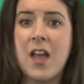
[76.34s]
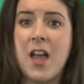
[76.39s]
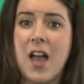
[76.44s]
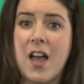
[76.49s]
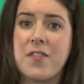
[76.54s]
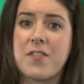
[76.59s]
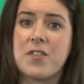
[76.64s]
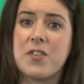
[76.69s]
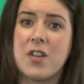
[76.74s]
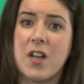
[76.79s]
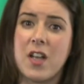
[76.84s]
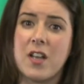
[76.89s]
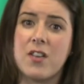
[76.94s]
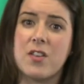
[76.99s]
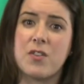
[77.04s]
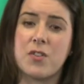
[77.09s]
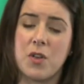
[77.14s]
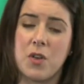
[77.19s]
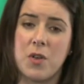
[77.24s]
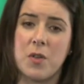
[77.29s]
After 9
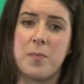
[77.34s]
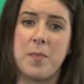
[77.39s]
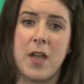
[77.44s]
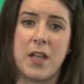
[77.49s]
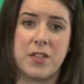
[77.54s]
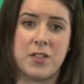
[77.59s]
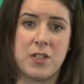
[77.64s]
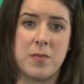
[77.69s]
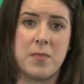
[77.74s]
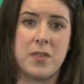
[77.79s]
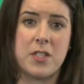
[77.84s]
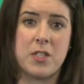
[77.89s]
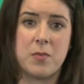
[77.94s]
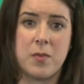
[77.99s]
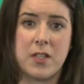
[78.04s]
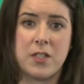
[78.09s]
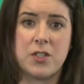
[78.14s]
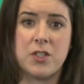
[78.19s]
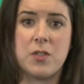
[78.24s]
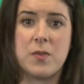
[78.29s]
years old, pets should be
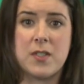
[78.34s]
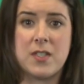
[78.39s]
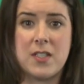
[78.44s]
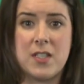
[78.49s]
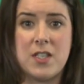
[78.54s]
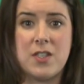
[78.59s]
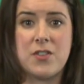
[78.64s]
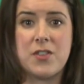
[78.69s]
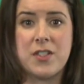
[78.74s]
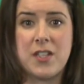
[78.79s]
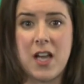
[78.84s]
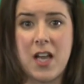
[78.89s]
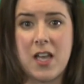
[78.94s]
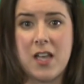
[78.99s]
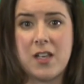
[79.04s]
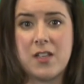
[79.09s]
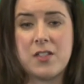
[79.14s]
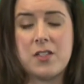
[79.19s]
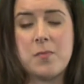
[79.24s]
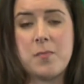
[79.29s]
switched to a senior
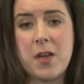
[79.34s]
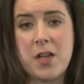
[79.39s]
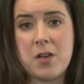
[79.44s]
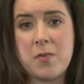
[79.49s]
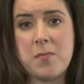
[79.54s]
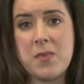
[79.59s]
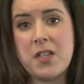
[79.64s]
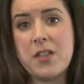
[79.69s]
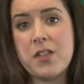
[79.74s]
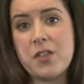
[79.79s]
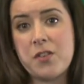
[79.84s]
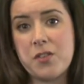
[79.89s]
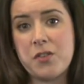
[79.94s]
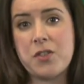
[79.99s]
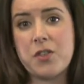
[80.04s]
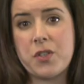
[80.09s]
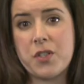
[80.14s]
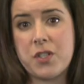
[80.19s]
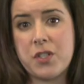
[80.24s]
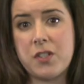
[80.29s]
diet to better meet their
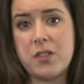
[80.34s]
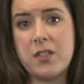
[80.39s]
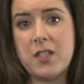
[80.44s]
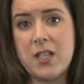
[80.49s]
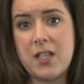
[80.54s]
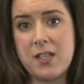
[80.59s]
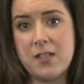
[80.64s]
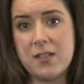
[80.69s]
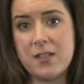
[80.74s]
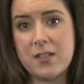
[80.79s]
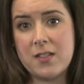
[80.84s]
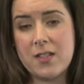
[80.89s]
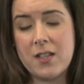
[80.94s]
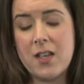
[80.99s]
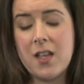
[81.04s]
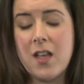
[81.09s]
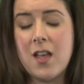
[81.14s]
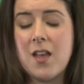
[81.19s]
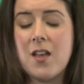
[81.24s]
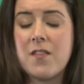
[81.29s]
nutritional needs.
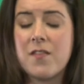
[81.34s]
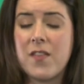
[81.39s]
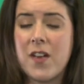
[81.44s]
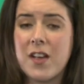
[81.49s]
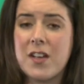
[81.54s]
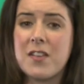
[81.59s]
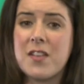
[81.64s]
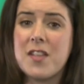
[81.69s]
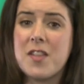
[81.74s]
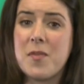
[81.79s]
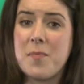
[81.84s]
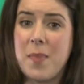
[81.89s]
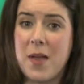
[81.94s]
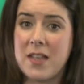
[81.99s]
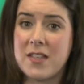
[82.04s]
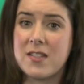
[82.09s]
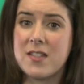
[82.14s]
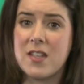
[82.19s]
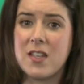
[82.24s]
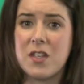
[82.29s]
Finally, the
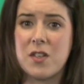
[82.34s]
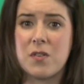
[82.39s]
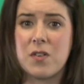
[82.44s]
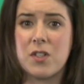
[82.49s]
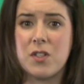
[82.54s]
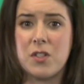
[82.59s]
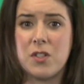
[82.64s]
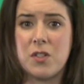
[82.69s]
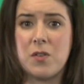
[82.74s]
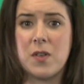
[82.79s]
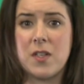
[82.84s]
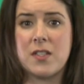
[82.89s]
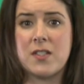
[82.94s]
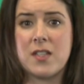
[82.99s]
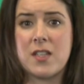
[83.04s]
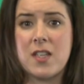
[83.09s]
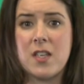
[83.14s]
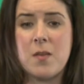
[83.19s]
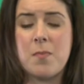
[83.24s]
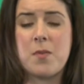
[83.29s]
best thing you can do is
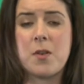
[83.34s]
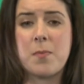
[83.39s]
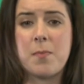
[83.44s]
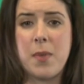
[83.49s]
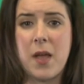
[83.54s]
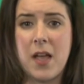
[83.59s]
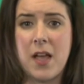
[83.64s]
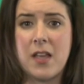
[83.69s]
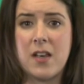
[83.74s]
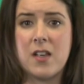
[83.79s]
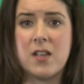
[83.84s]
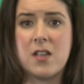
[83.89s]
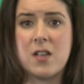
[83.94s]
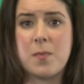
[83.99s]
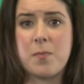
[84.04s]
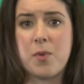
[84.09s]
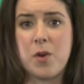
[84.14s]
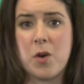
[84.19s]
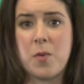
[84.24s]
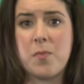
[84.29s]
to keep your pet at an
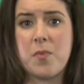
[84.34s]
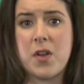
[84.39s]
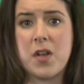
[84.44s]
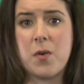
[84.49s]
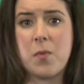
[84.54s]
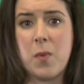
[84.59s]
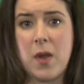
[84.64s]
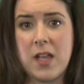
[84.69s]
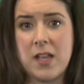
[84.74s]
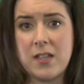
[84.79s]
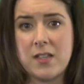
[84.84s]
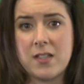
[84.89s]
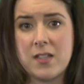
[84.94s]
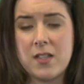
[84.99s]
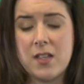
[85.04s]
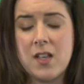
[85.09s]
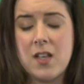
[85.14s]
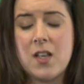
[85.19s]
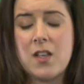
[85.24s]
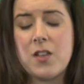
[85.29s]
appropriate weight.
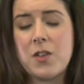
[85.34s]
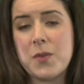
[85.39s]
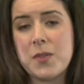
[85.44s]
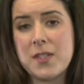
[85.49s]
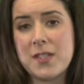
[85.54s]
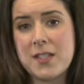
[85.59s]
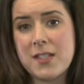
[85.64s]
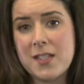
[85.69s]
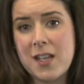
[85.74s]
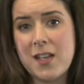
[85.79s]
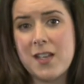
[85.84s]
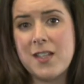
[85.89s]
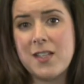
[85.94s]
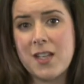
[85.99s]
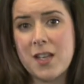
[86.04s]
There was a study